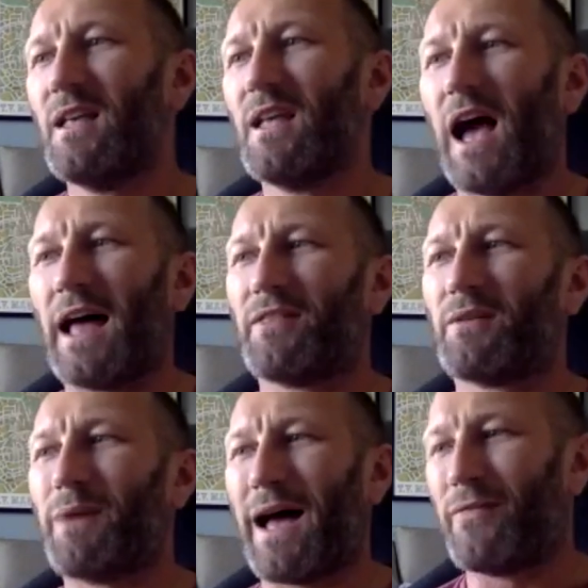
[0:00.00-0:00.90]
And
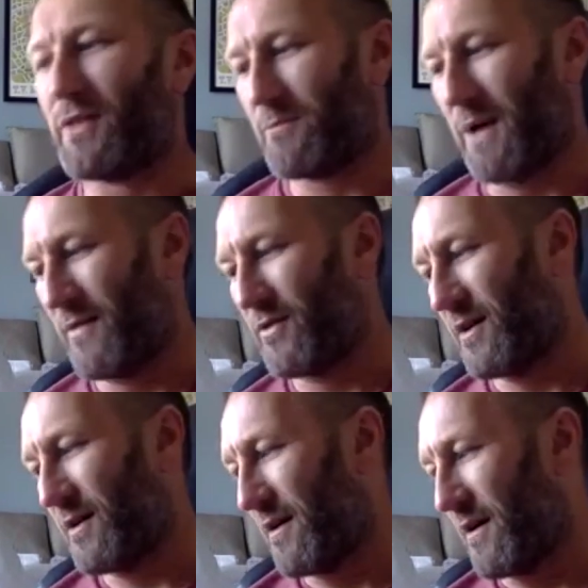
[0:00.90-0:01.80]

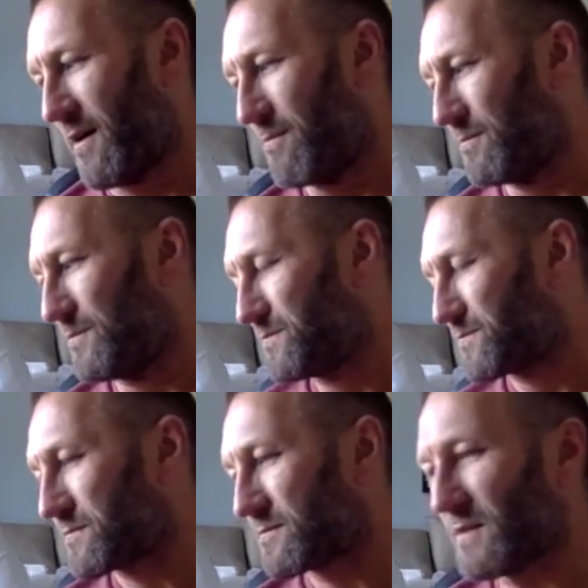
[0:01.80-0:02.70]
the
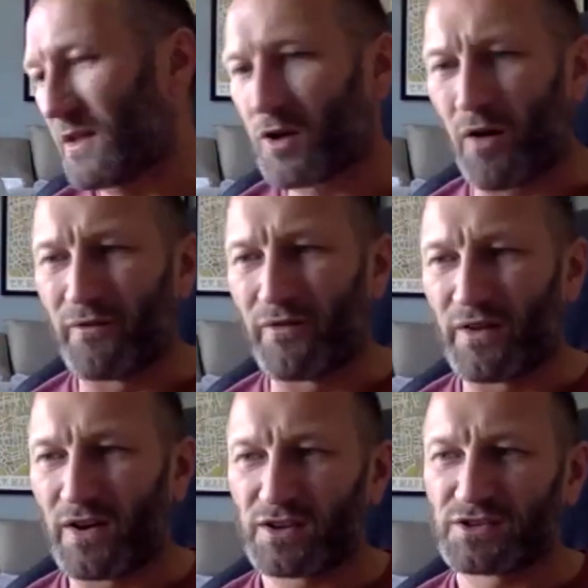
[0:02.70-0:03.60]

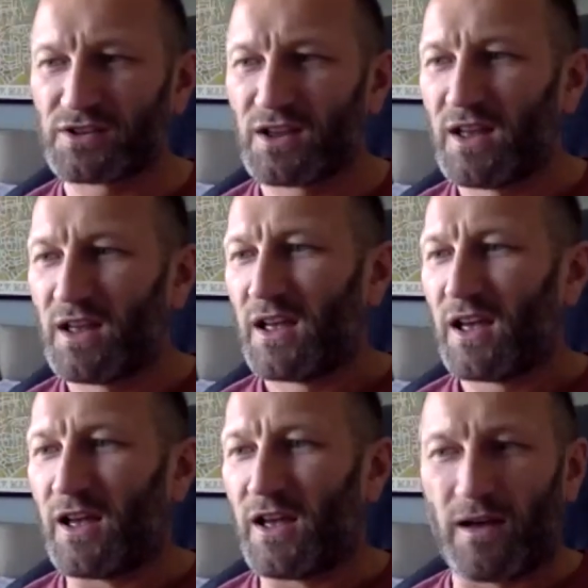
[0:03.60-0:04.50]
Converse.
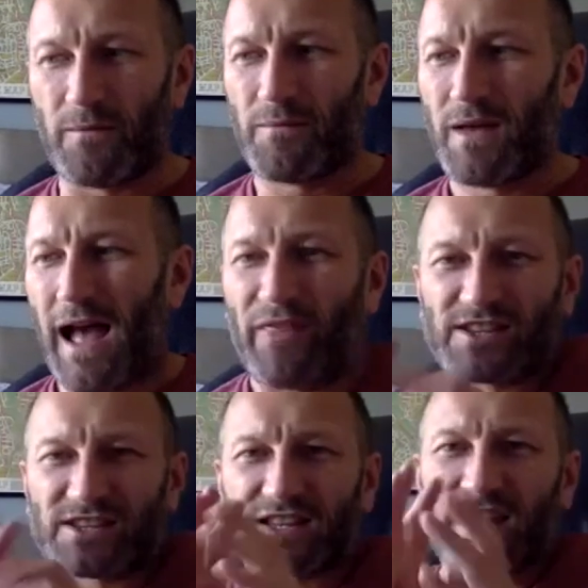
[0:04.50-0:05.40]
And the
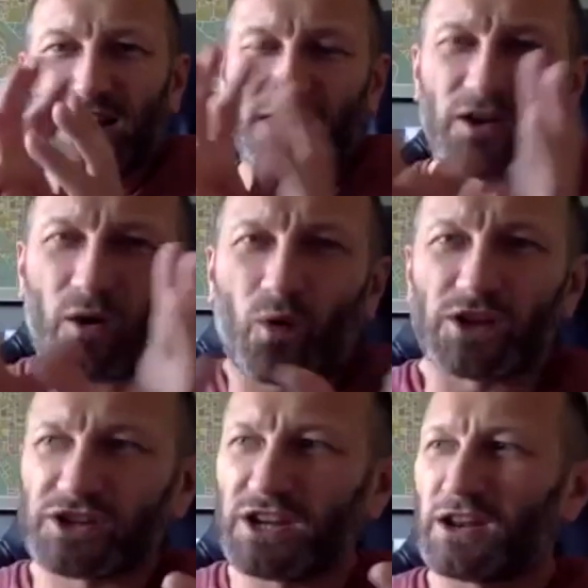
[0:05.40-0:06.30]
skinny, you know, what
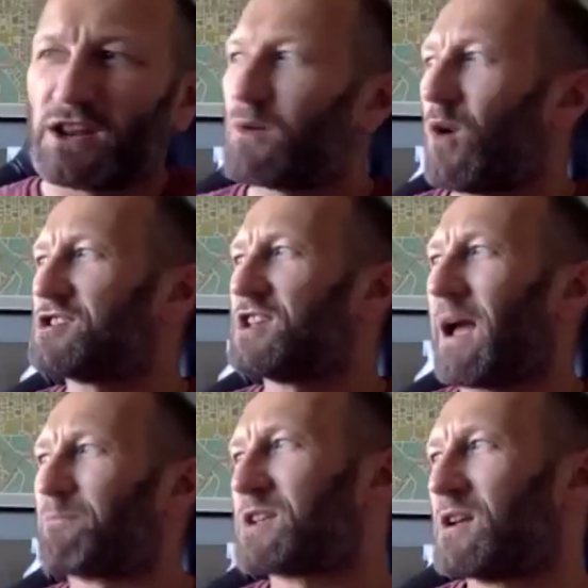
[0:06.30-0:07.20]
she
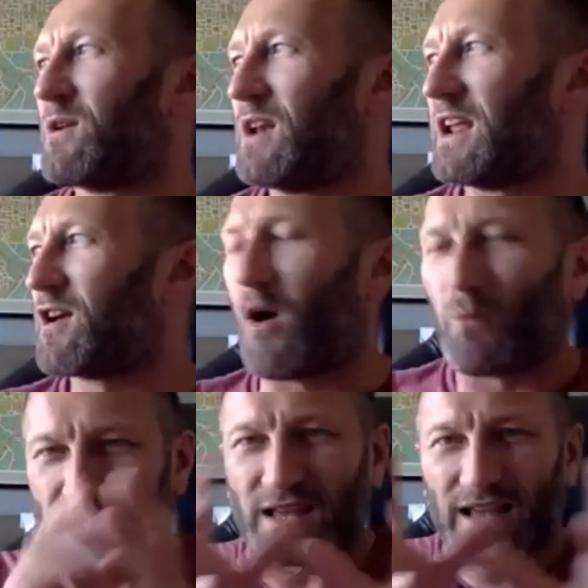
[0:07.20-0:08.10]
absolutely got
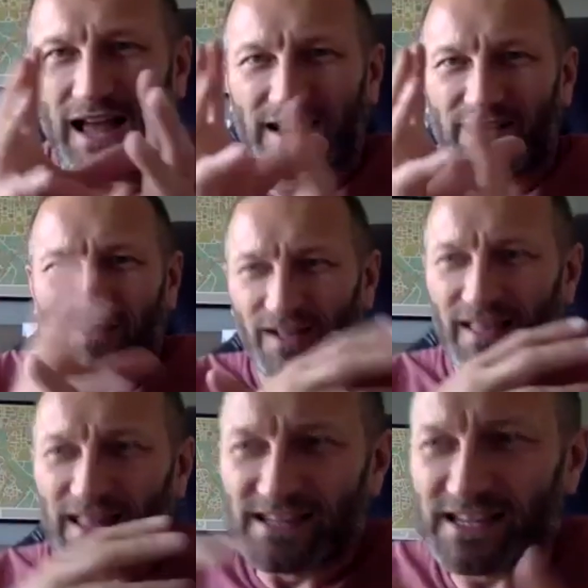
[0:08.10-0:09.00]
was the kind of
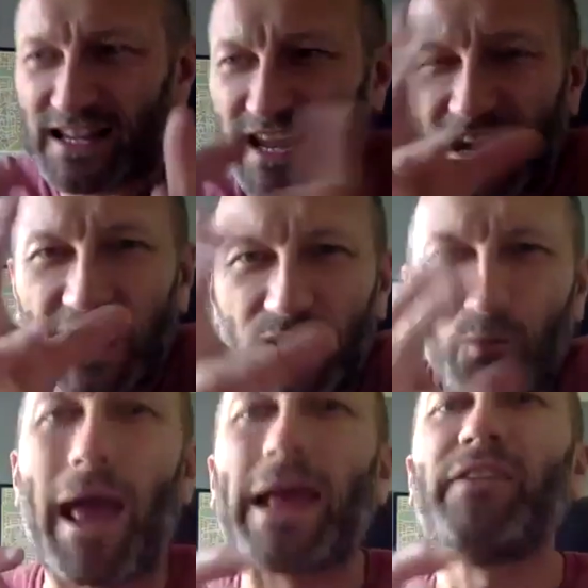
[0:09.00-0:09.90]
skinny
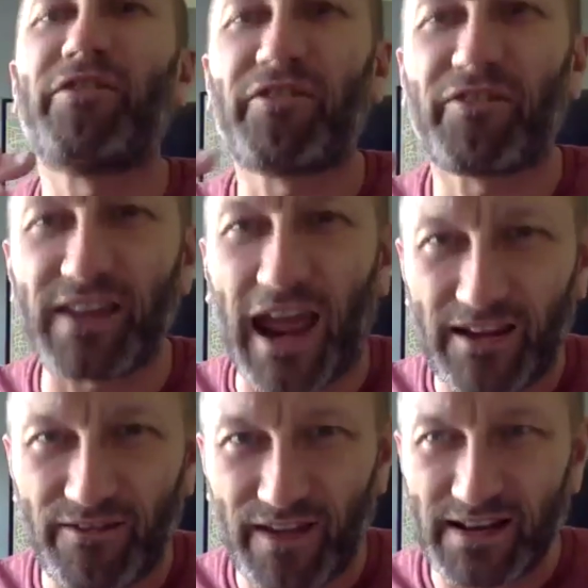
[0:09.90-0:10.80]
waif
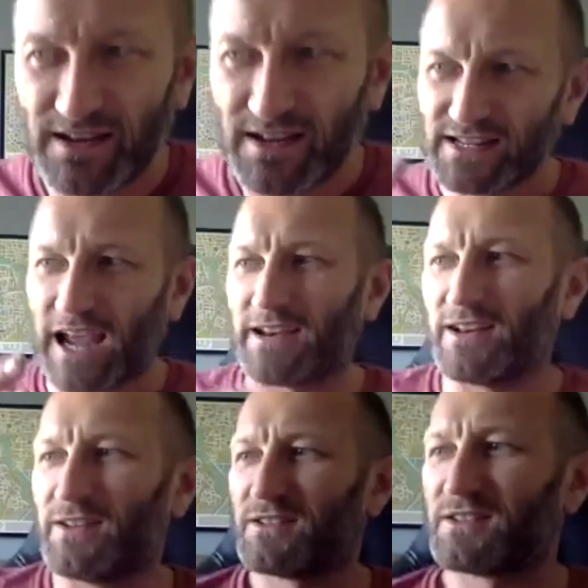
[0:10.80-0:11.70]
David
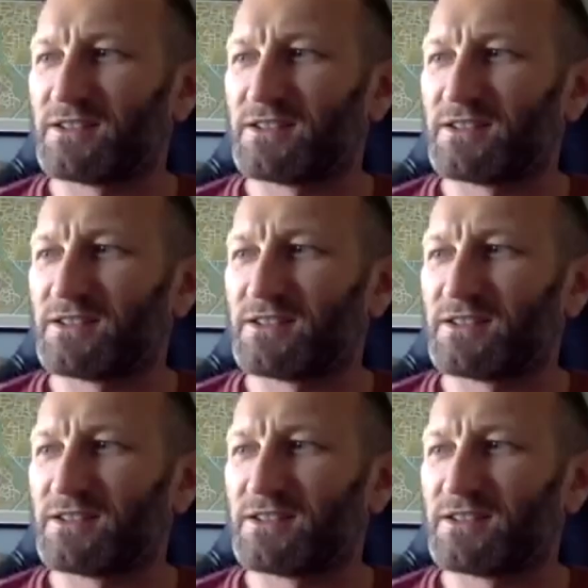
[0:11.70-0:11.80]
Tennant,